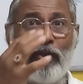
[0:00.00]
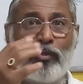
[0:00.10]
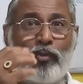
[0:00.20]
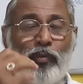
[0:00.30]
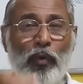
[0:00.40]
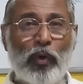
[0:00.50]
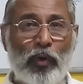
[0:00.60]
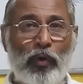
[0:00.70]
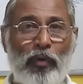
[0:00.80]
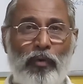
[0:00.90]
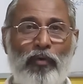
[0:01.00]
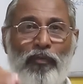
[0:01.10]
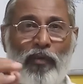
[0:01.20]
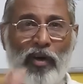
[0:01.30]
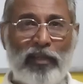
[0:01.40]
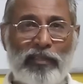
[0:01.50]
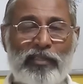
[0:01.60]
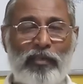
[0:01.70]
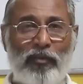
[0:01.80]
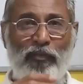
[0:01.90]
pseudo,
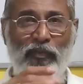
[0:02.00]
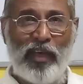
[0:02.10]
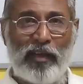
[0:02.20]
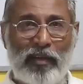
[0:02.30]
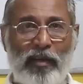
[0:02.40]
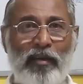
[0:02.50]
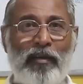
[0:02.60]
false, fake,